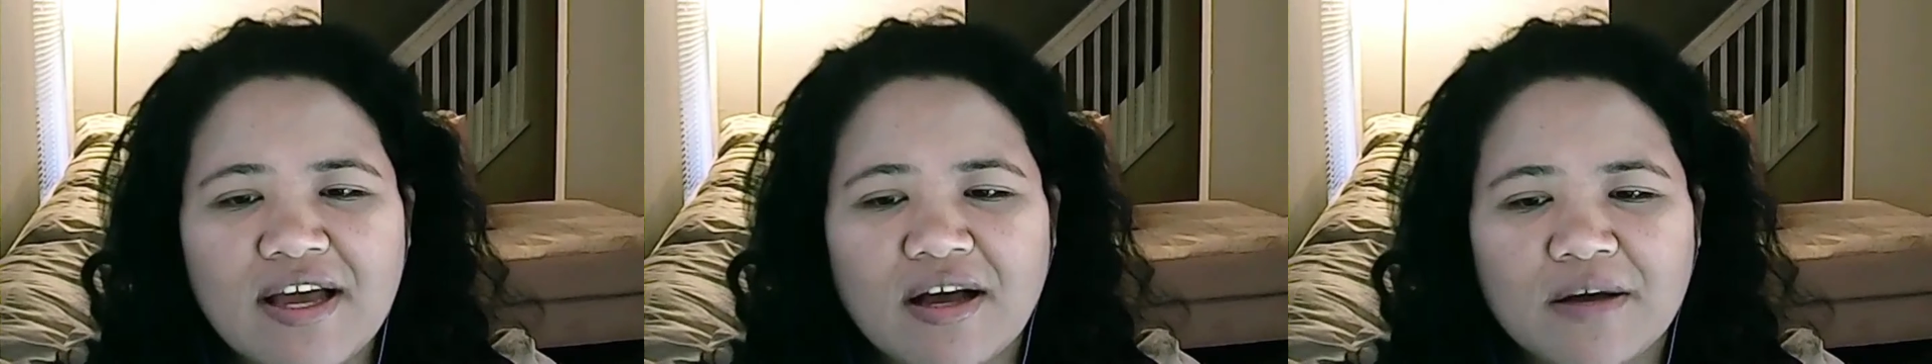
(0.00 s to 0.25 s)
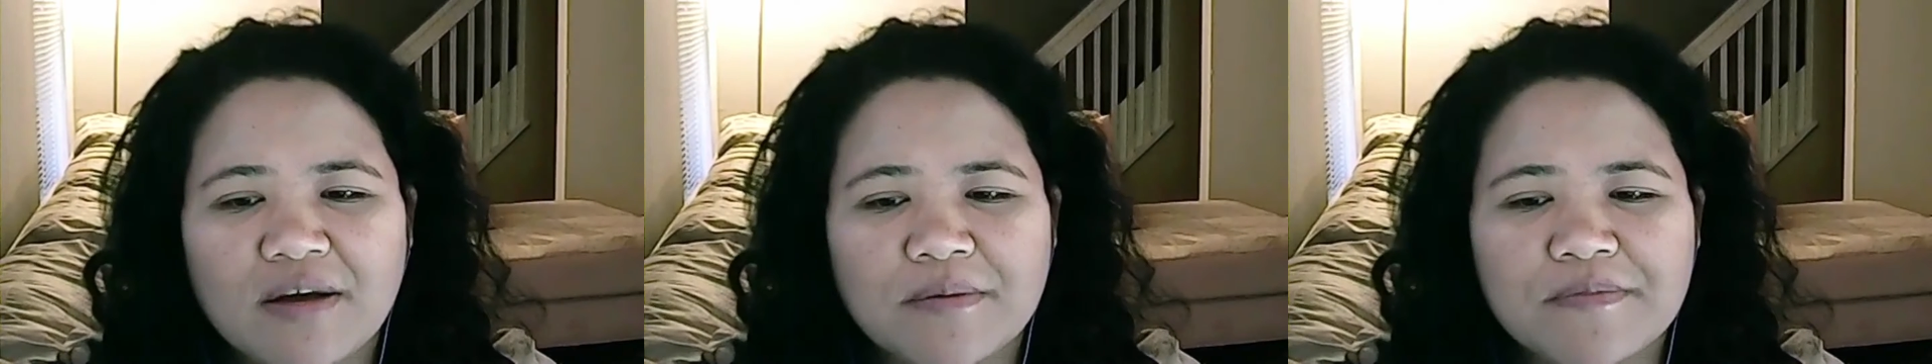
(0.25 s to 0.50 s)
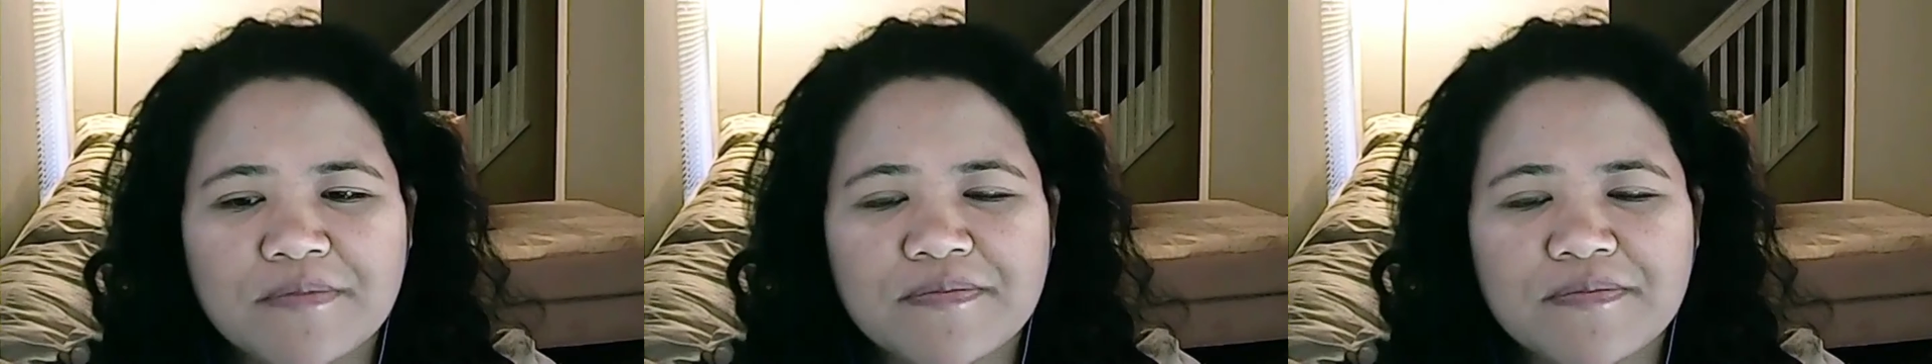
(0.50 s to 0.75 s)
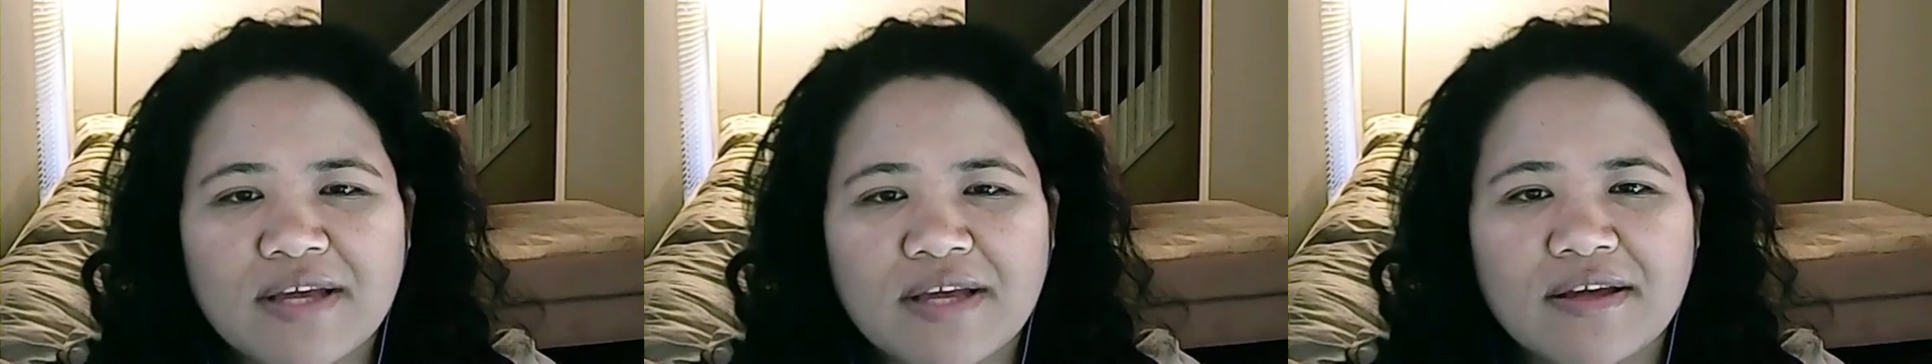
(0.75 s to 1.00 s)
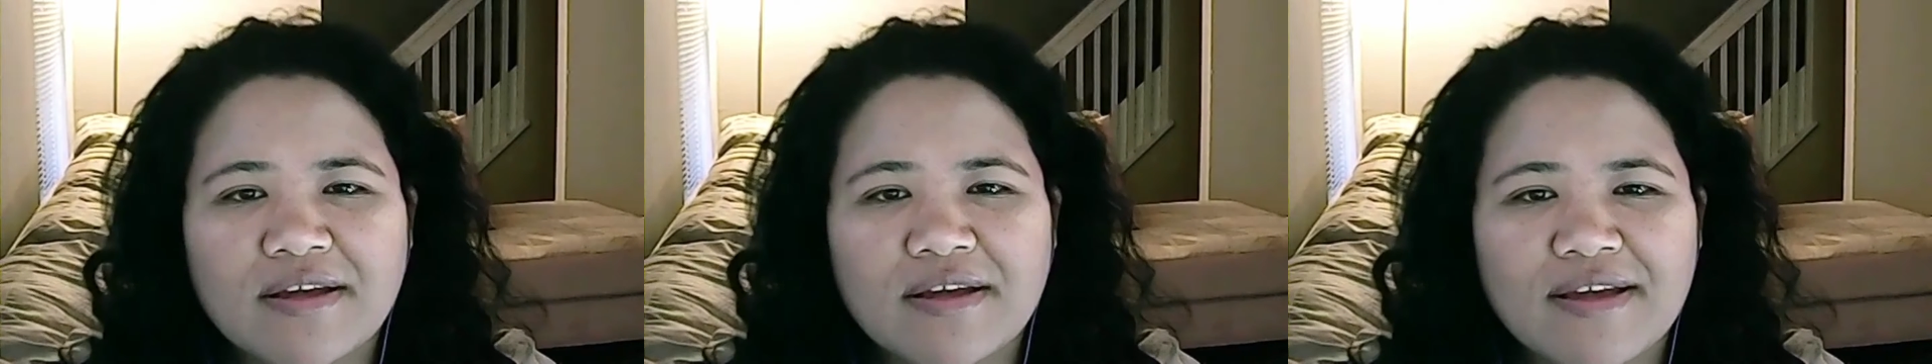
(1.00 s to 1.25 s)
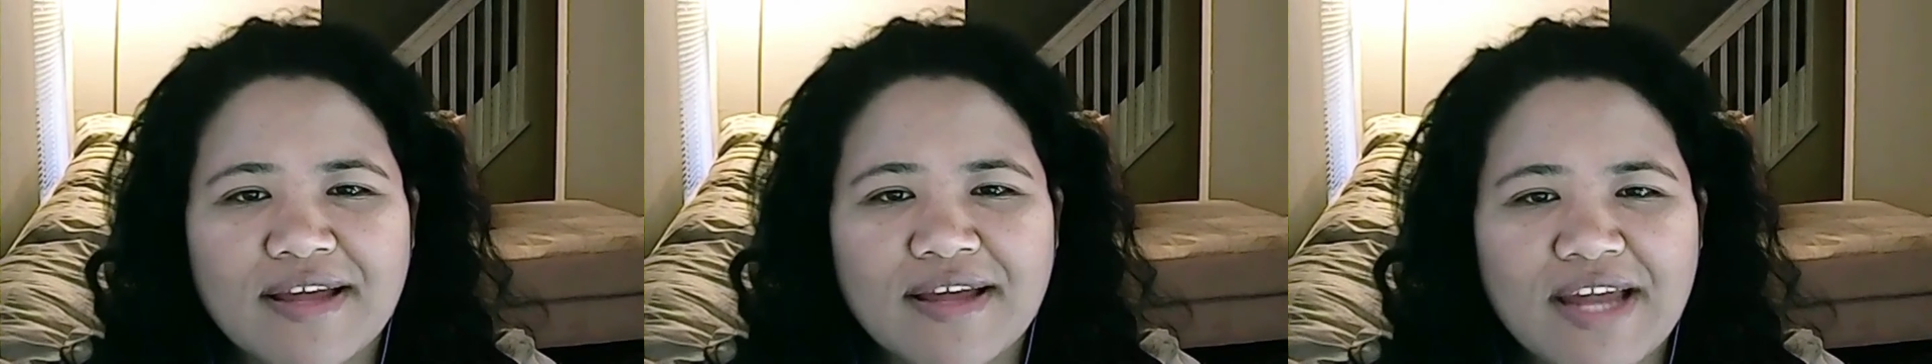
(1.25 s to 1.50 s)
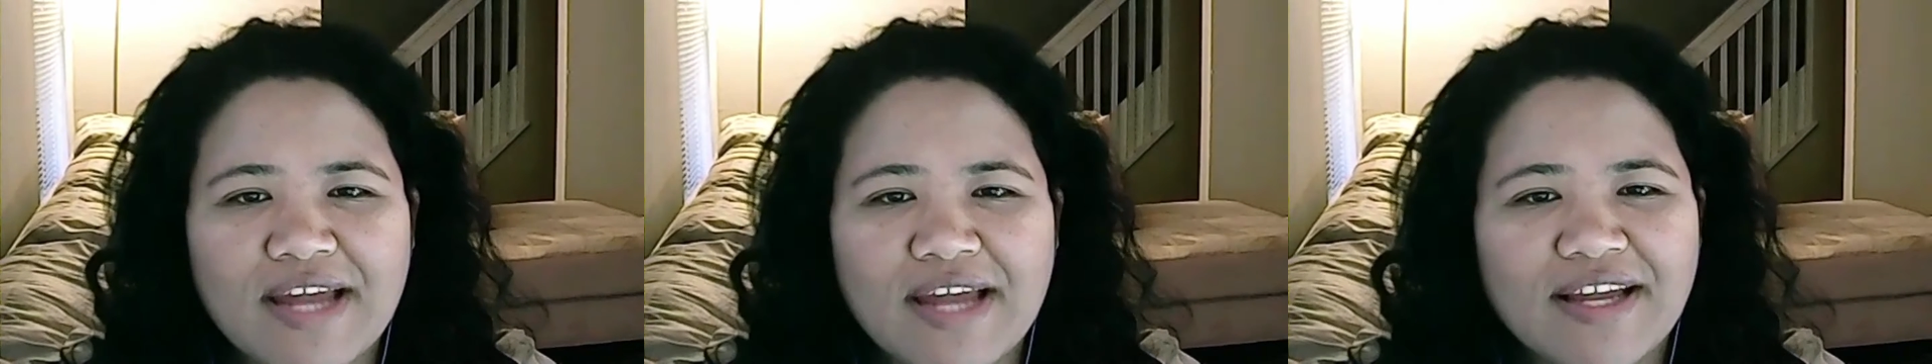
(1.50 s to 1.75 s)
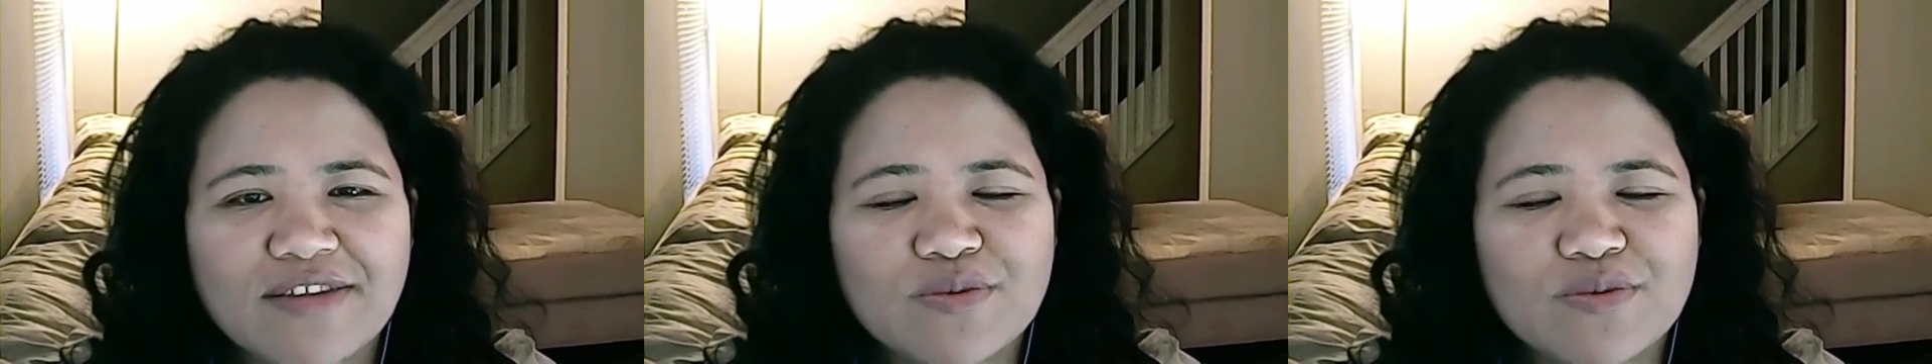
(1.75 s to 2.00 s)
And I'd
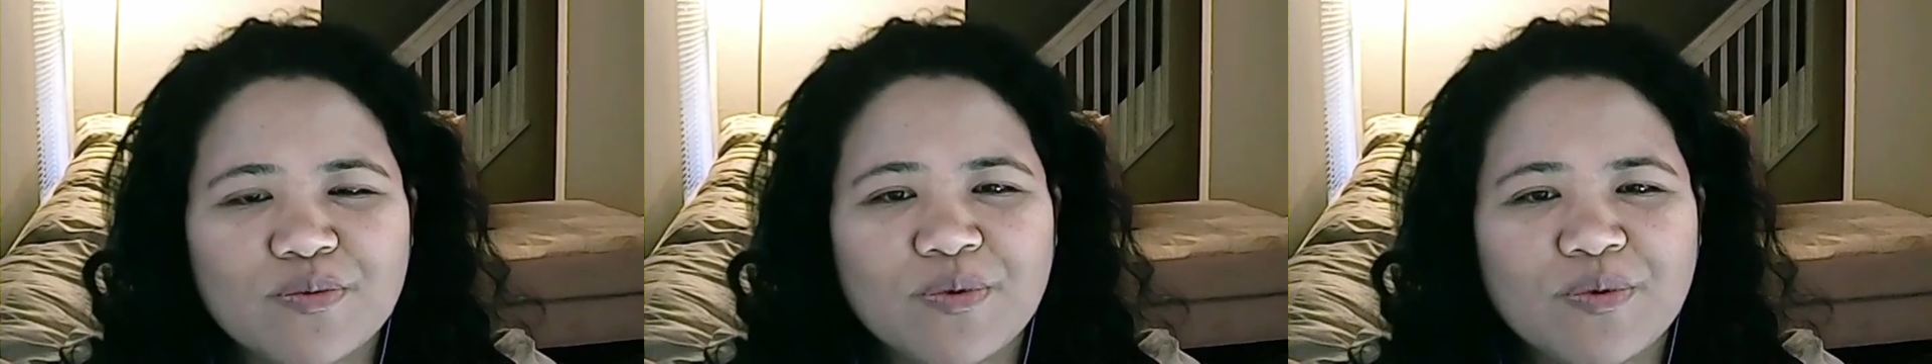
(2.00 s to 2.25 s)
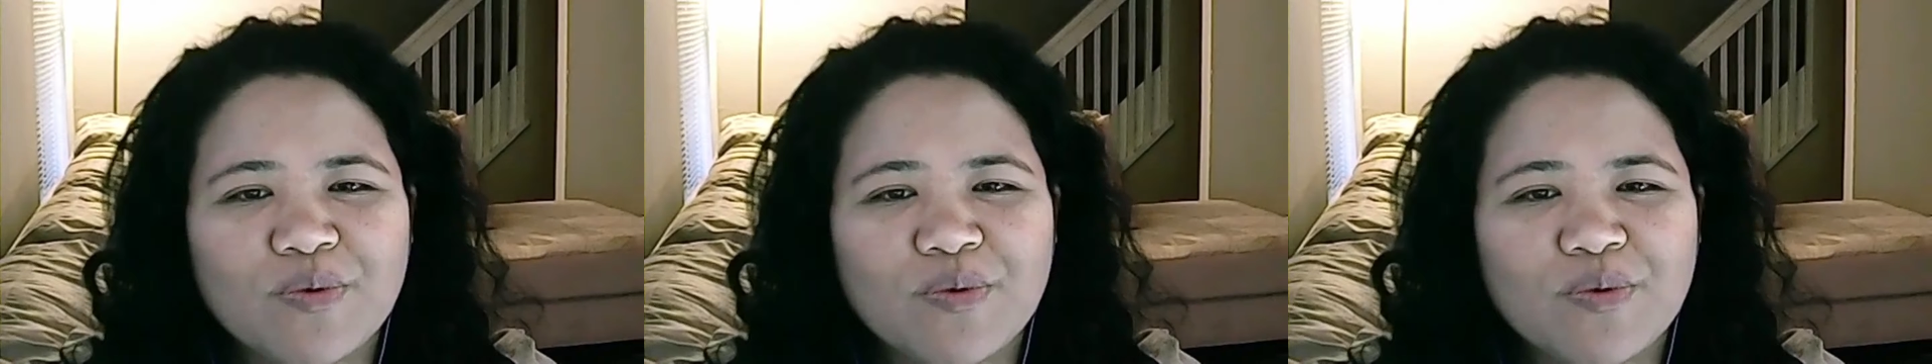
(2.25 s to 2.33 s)
like to